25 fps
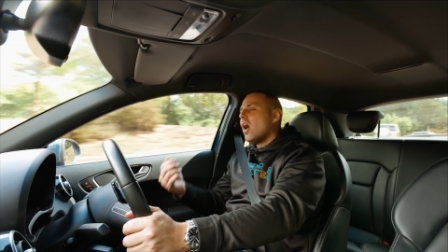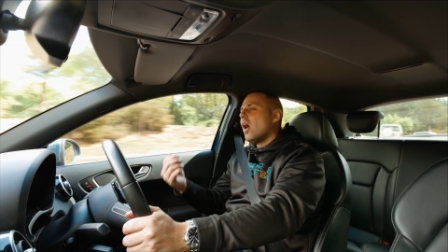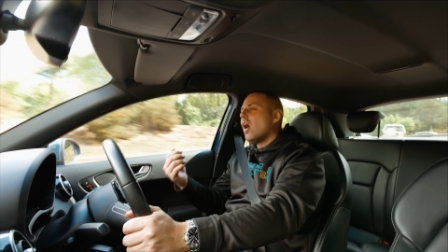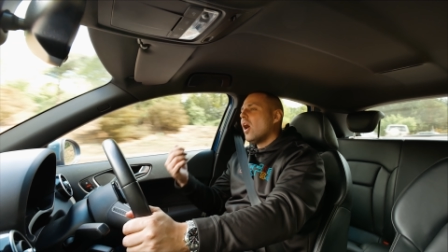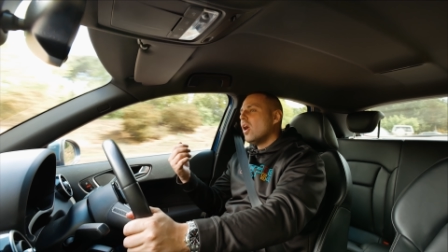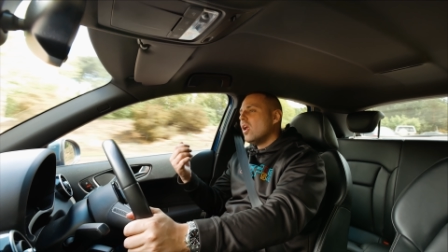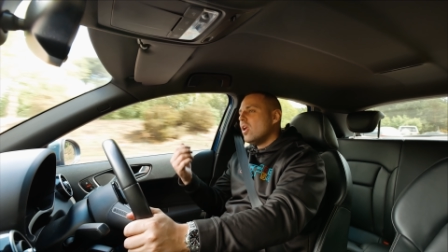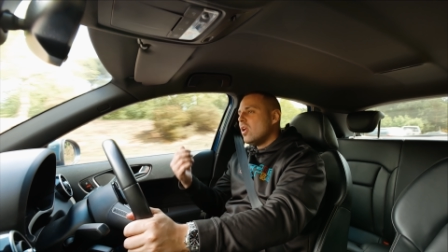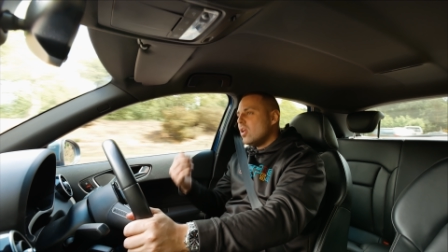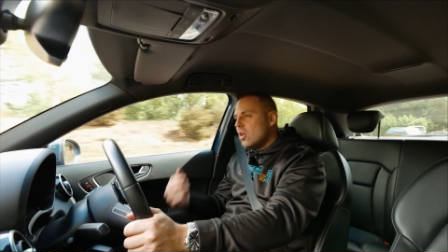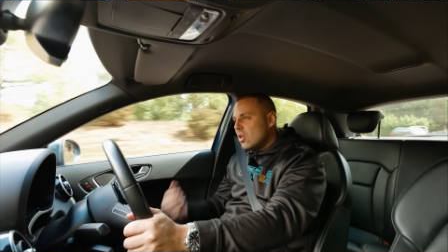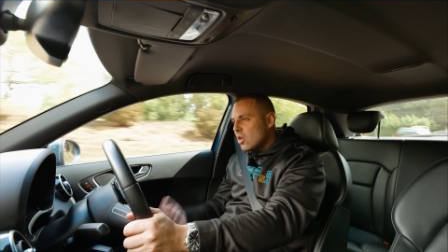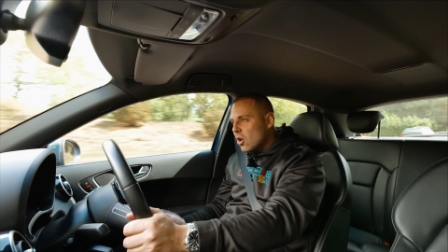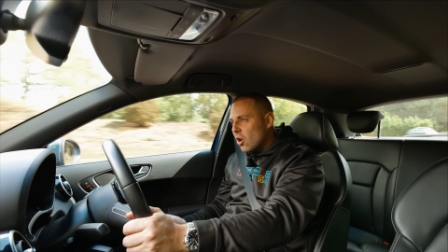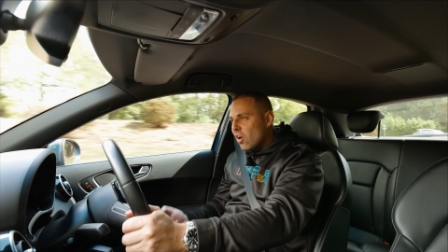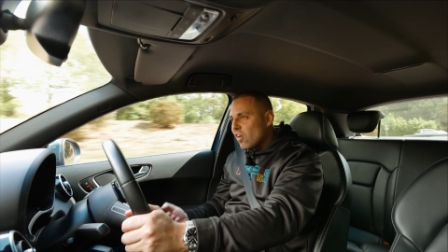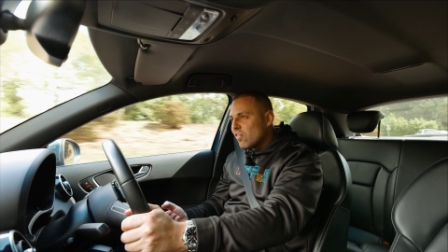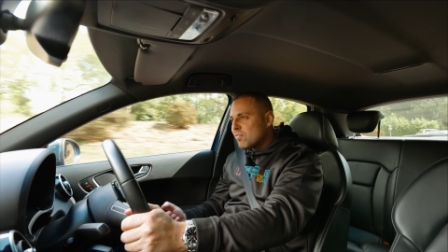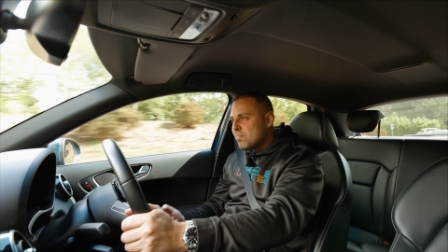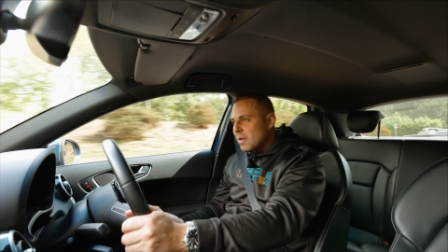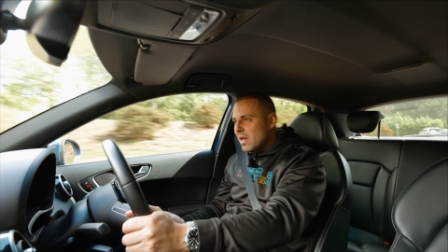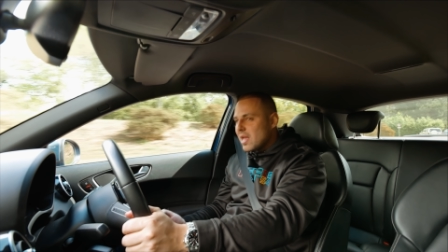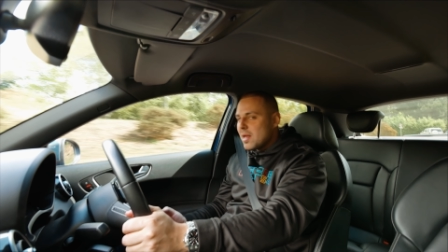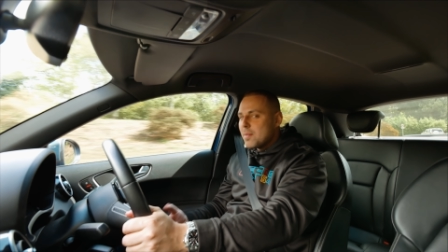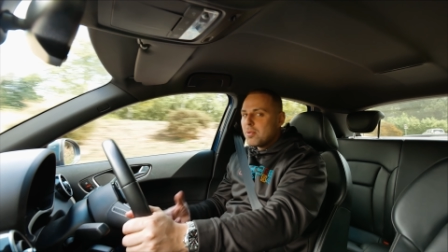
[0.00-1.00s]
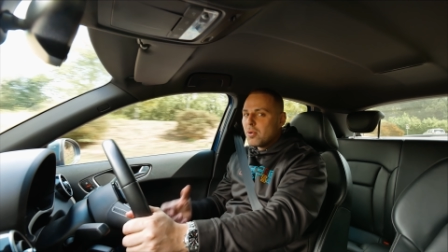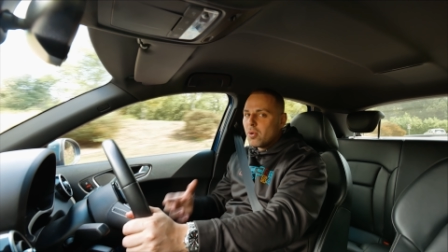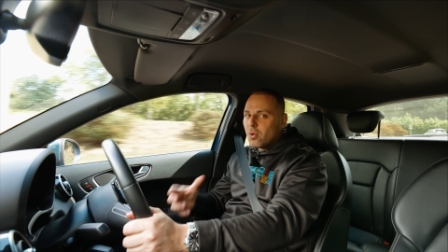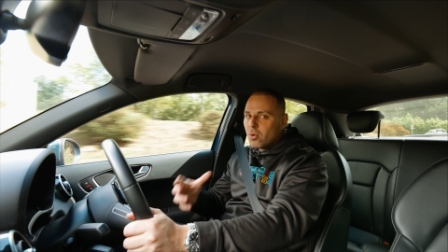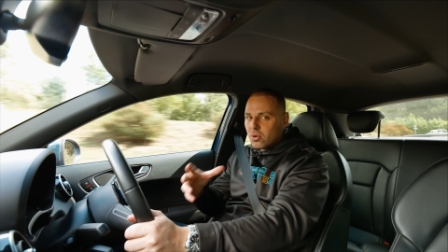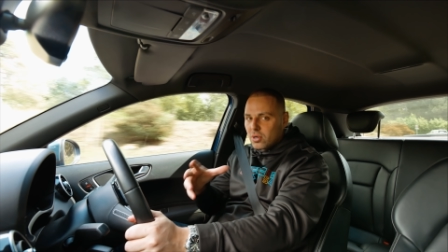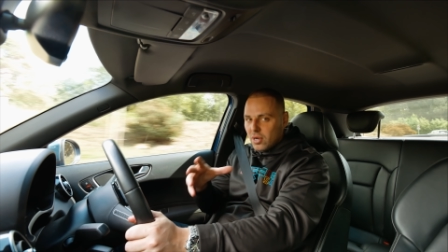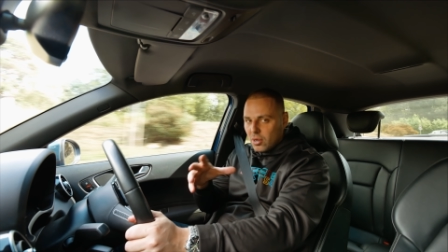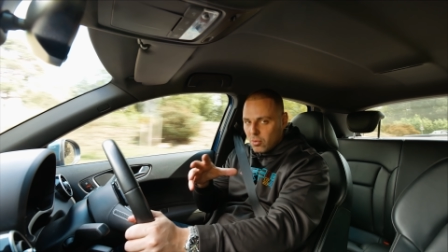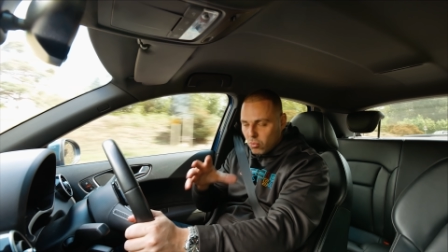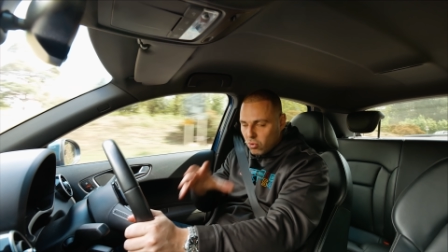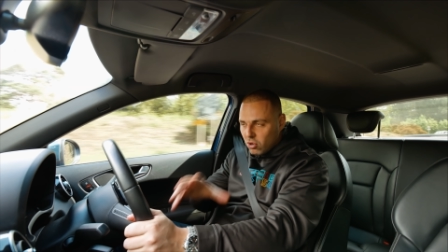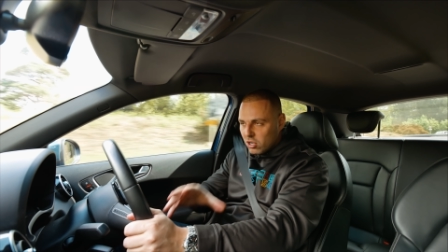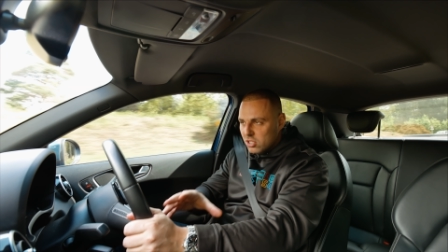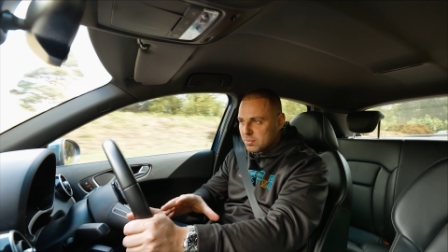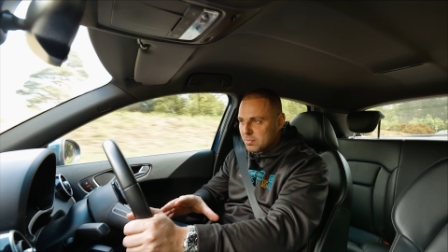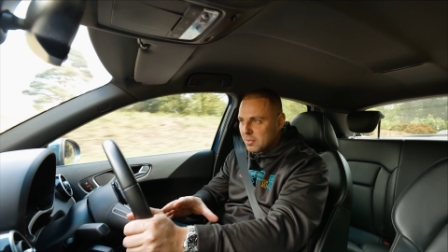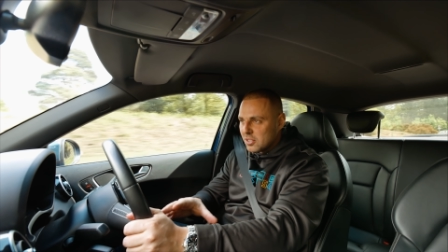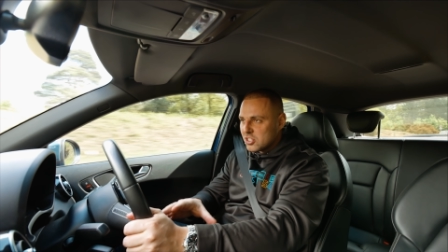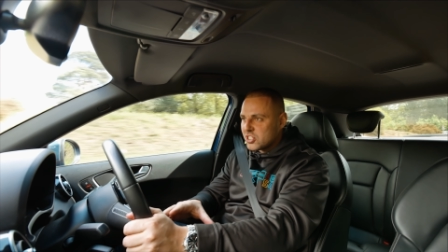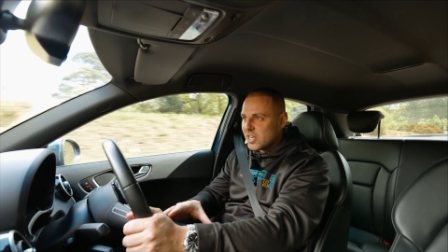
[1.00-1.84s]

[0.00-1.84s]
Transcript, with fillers: a lot of people that watch my